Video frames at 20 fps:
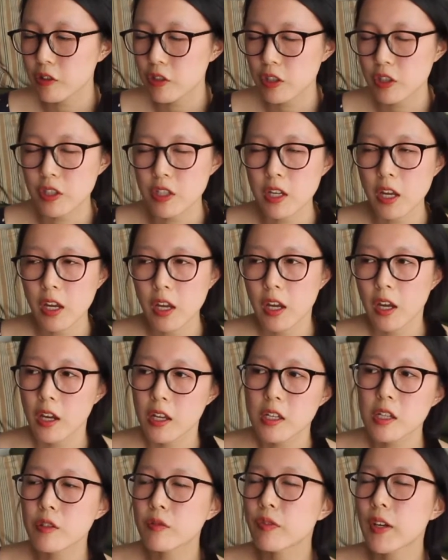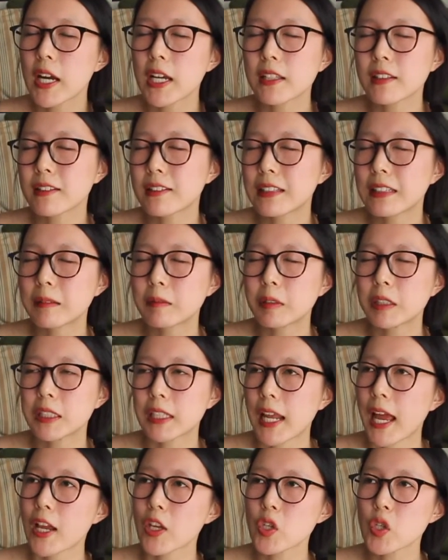Just find someone
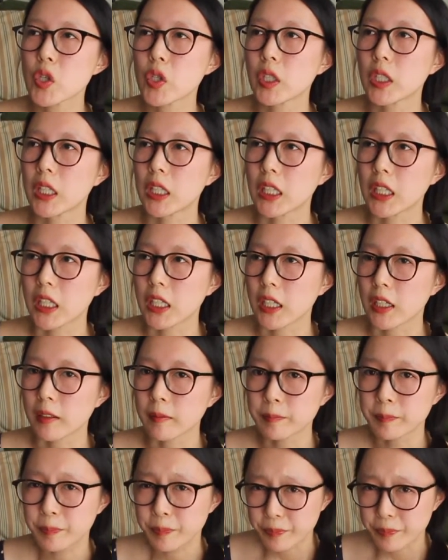naturally.